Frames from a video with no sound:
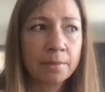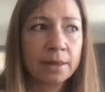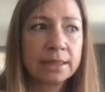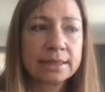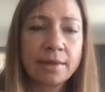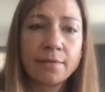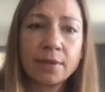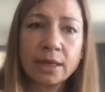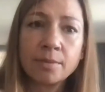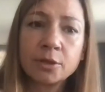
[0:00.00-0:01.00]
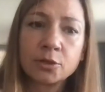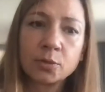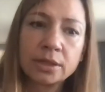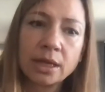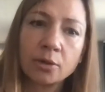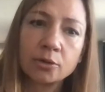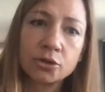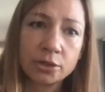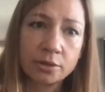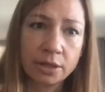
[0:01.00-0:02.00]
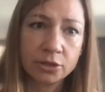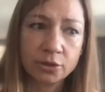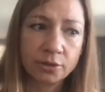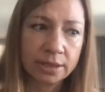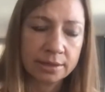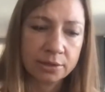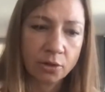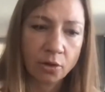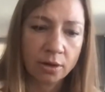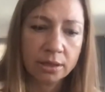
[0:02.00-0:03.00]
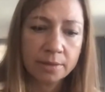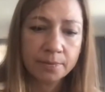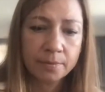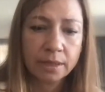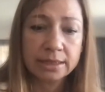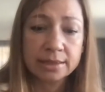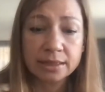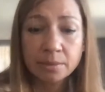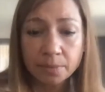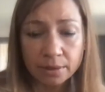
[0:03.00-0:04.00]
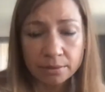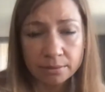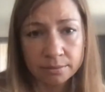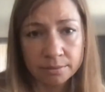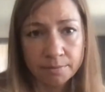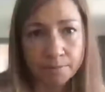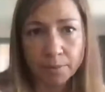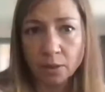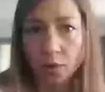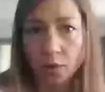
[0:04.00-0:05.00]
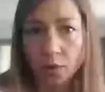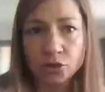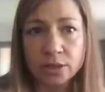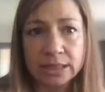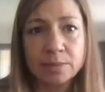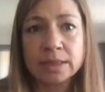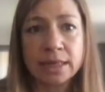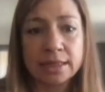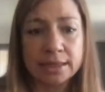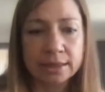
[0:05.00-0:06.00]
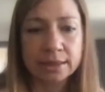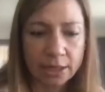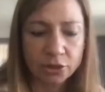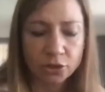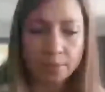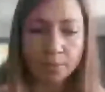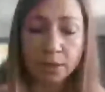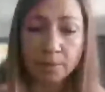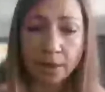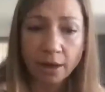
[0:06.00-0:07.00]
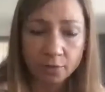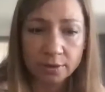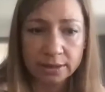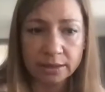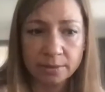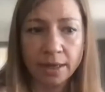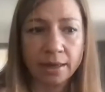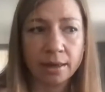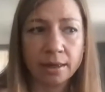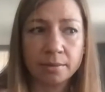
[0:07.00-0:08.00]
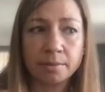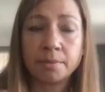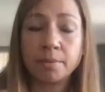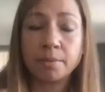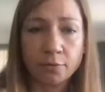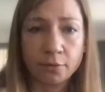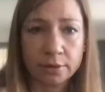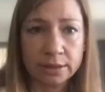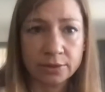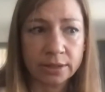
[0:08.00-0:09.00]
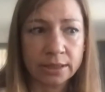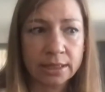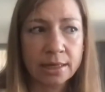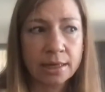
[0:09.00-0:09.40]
but it's something in between how to regenerate the soil. It's simple because it's just imitating the nature and bring biodiversity back and bioforestry.